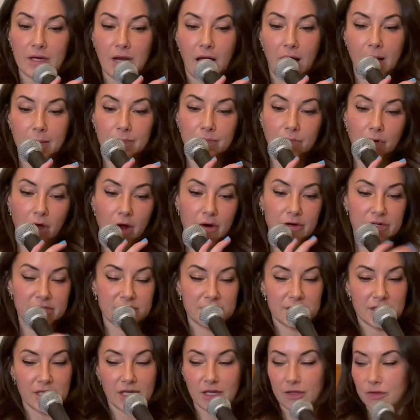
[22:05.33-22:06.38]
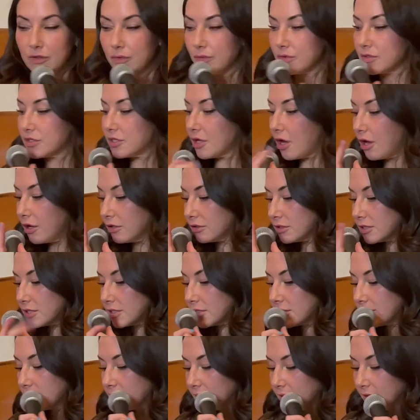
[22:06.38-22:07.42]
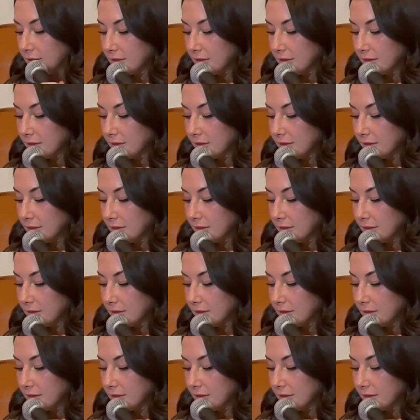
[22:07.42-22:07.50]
I'm already seeing the results